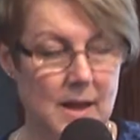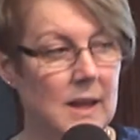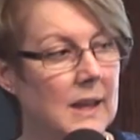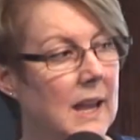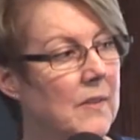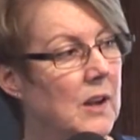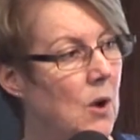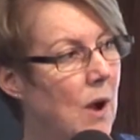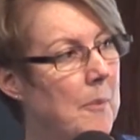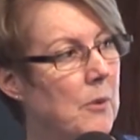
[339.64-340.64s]
Can the
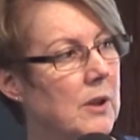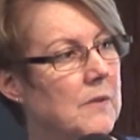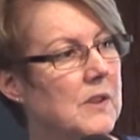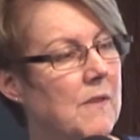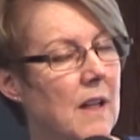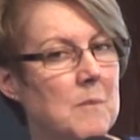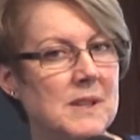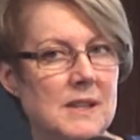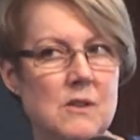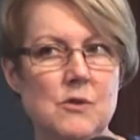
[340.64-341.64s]
cooperative development
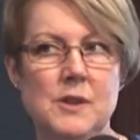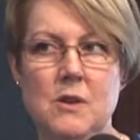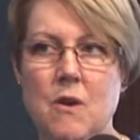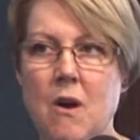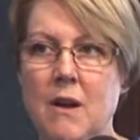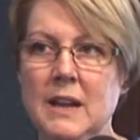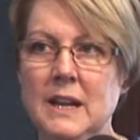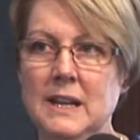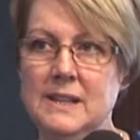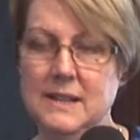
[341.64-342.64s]
centers that are already in
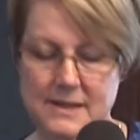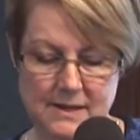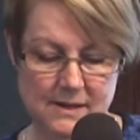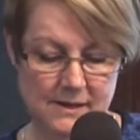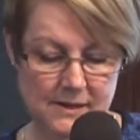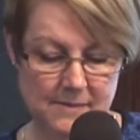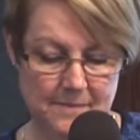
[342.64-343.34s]
existence